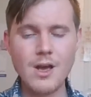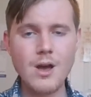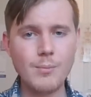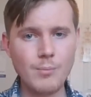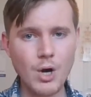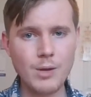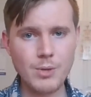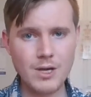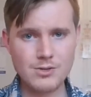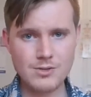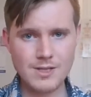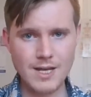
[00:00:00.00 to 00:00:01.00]
My
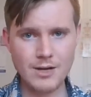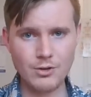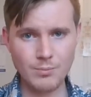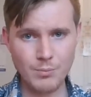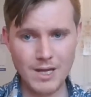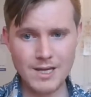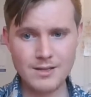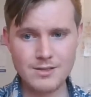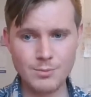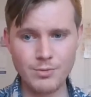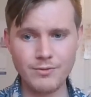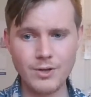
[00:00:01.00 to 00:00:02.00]
patients count on me to
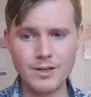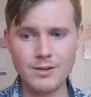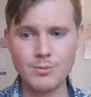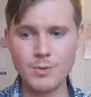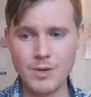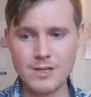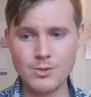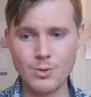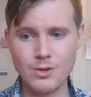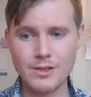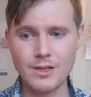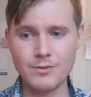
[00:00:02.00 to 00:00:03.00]
provide them the best
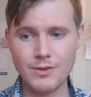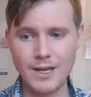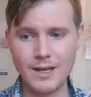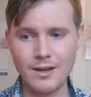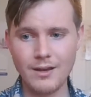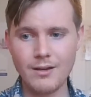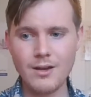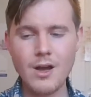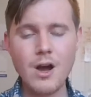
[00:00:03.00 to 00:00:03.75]
quality of care.